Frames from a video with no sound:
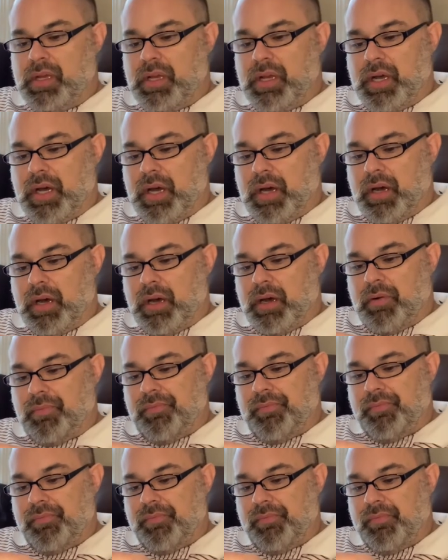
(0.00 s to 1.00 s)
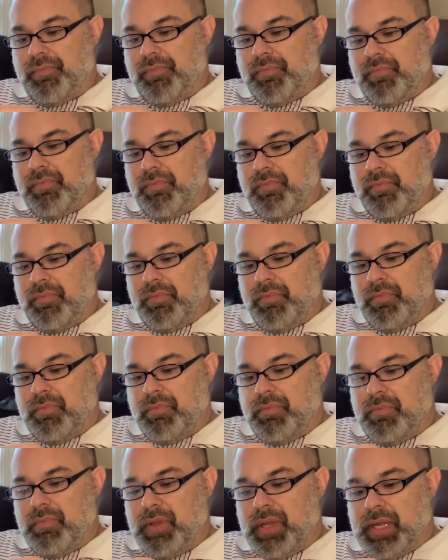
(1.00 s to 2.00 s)
Um,
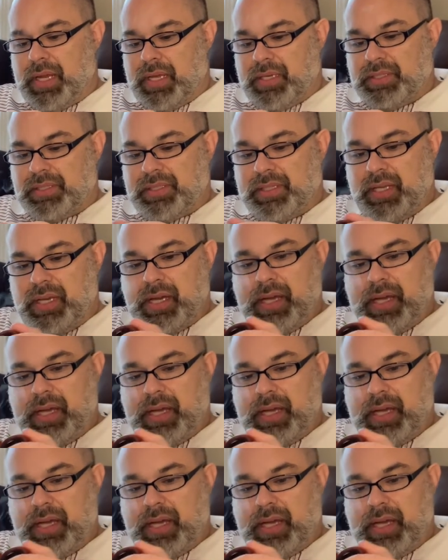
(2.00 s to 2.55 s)
and I just,